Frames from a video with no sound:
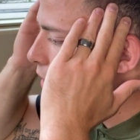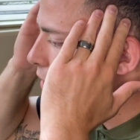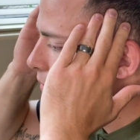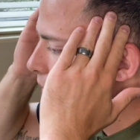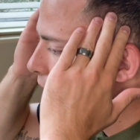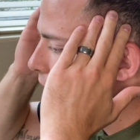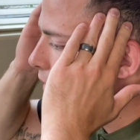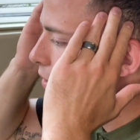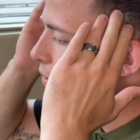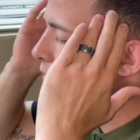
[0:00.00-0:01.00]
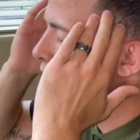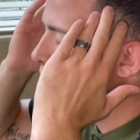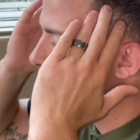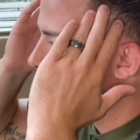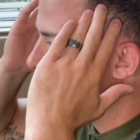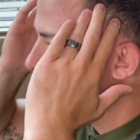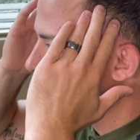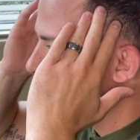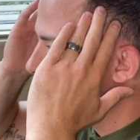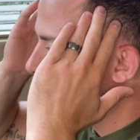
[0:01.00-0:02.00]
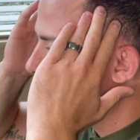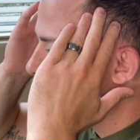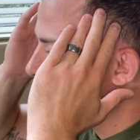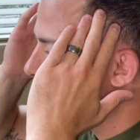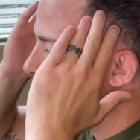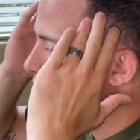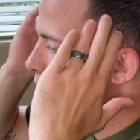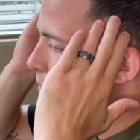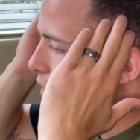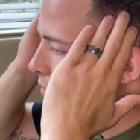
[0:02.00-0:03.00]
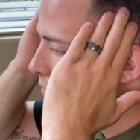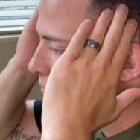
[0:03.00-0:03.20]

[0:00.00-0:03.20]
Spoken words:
your way all around this muscle.